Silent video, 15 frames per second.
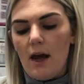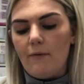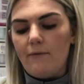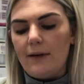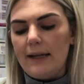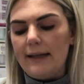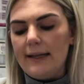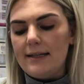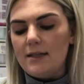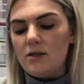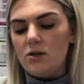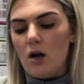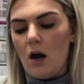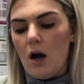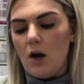and Flint
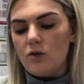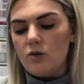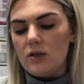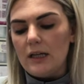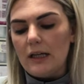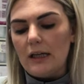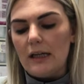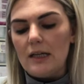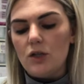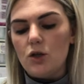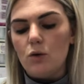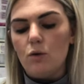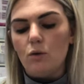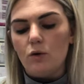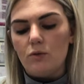listened hard until he
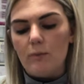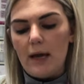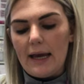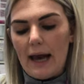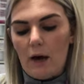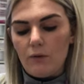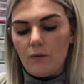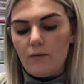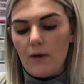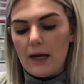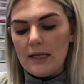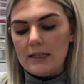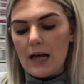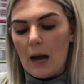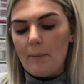too could make out the
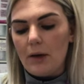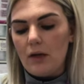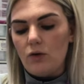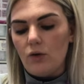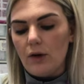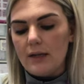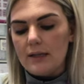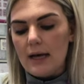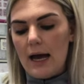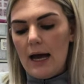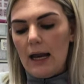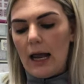faint tapping noise,